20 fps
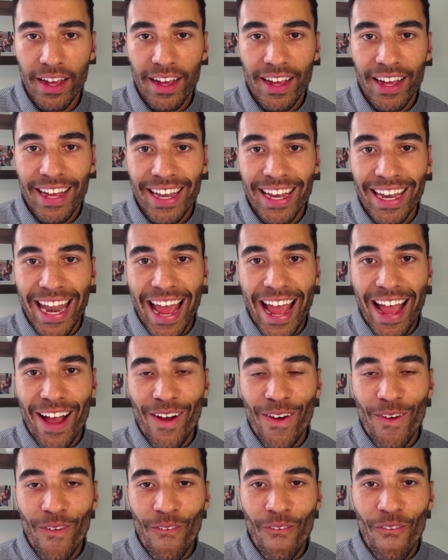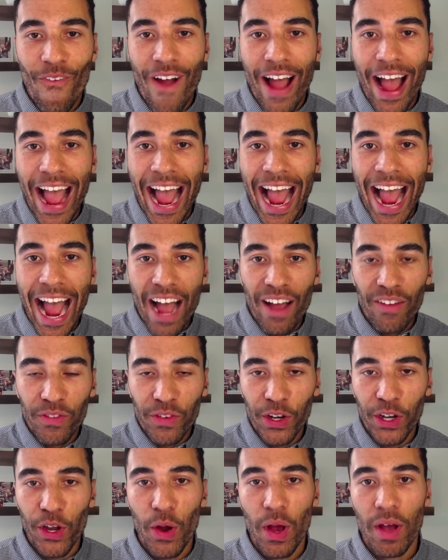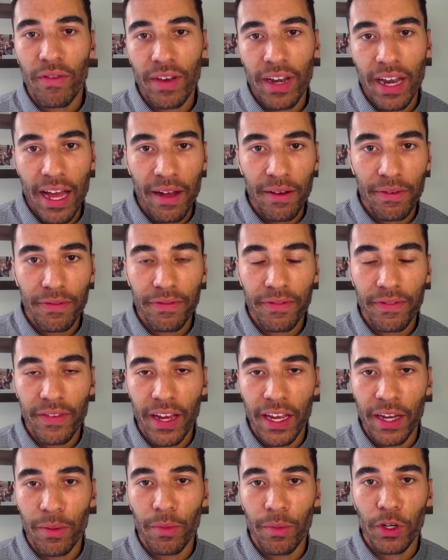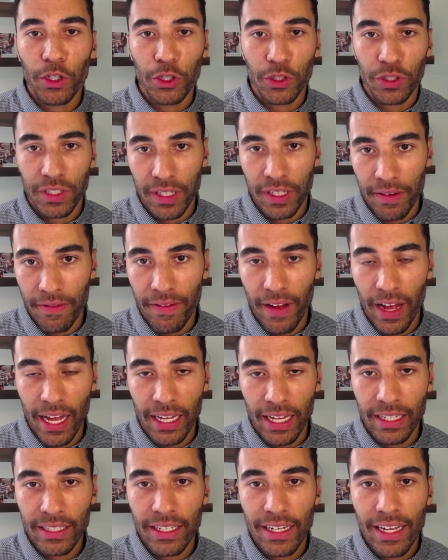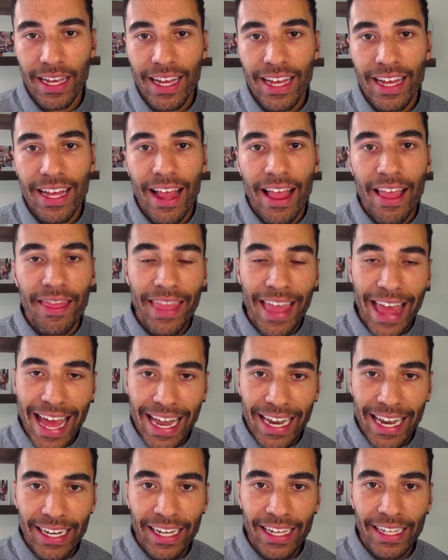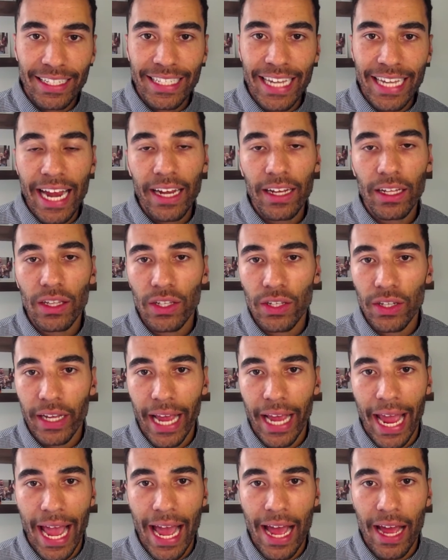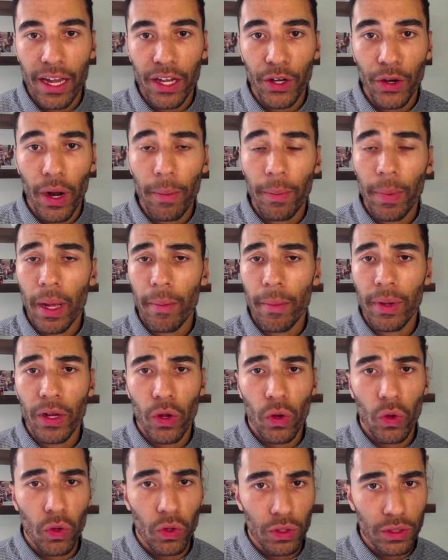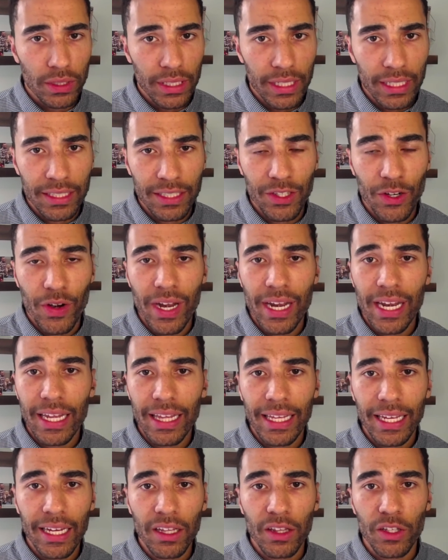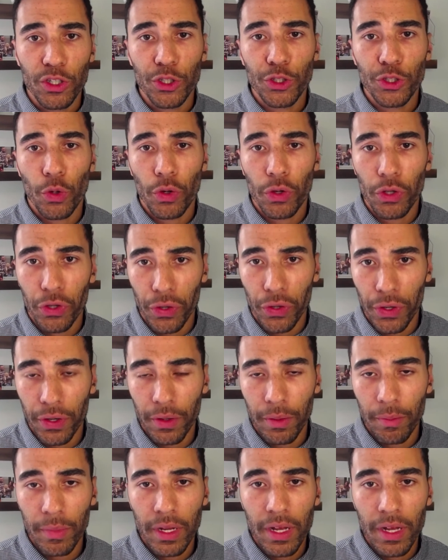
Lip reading: Now, after you have enough in emergency fund, then take a look at your upcoming goals. Is there anything in the short term?